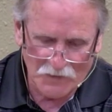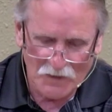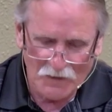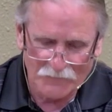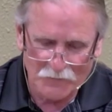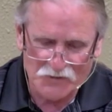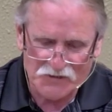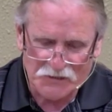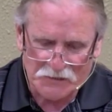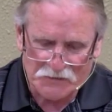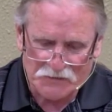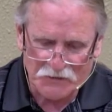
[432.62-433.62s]
Verse
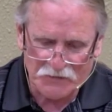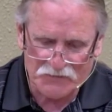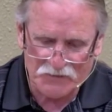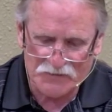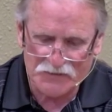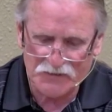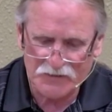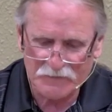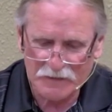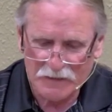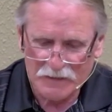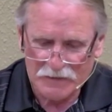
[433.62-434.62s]
6 tells us
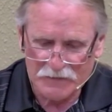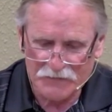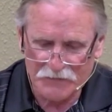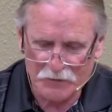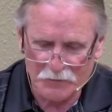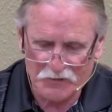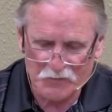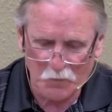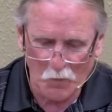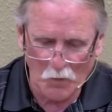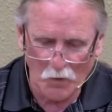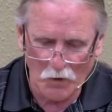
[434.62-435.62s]
that there was
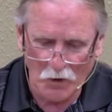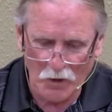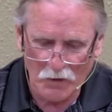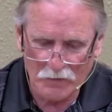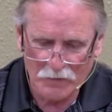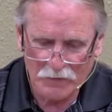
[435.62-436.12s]
war